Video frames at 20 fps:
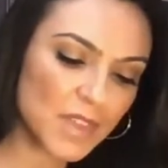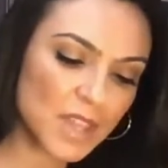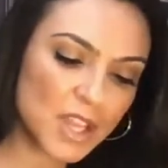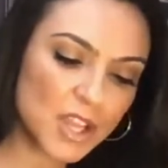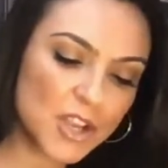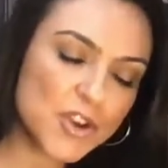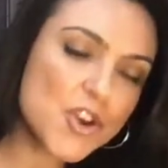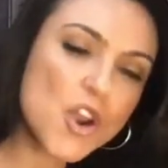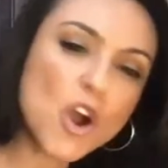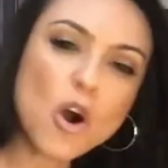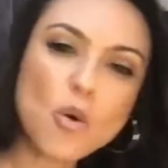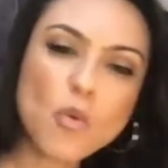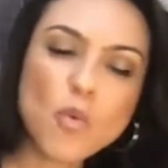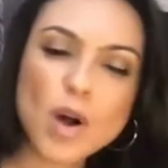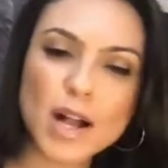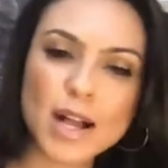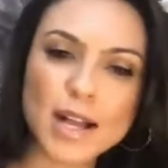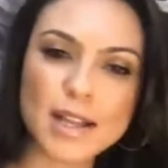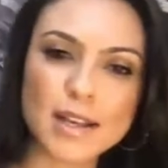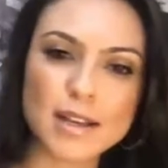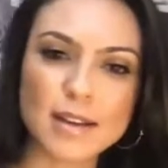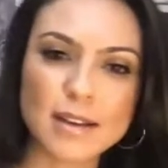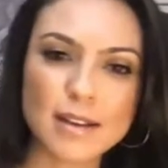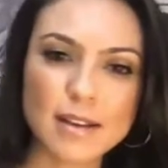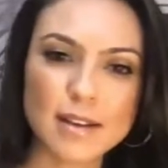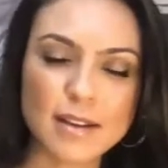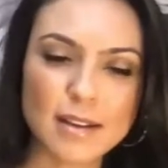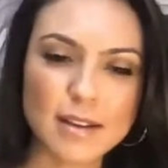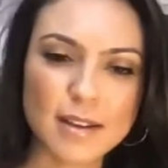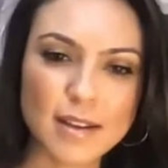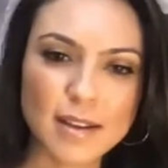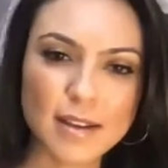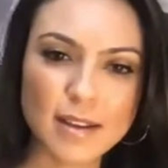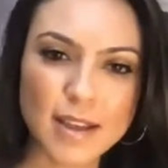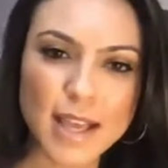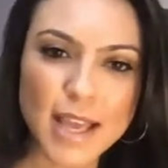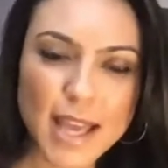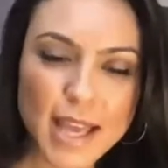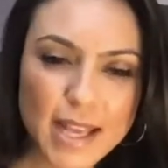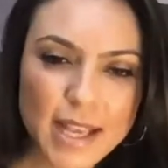No one.
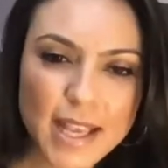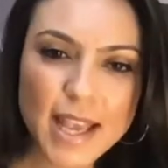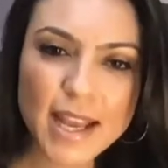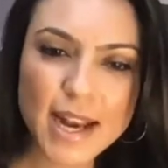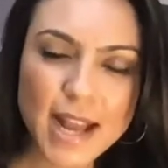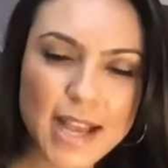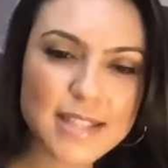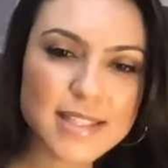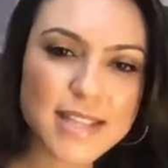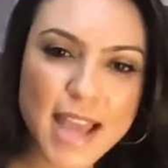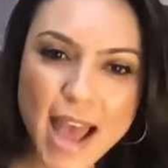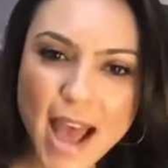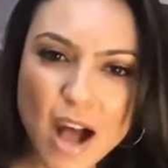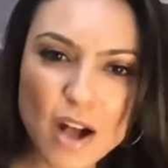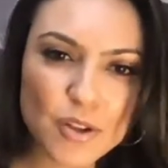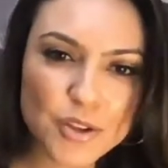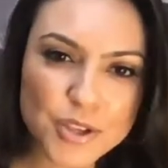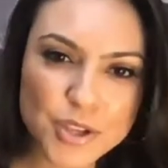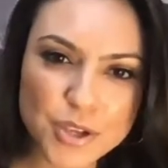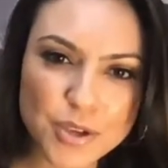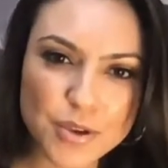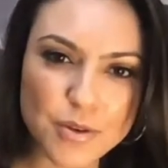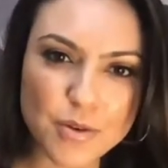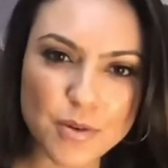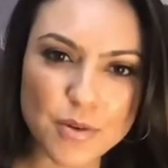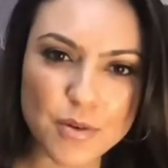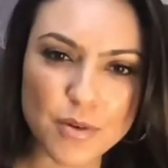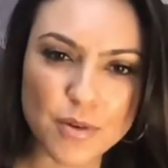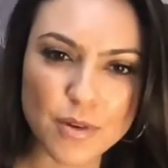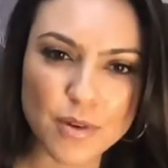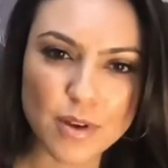And can I tell you,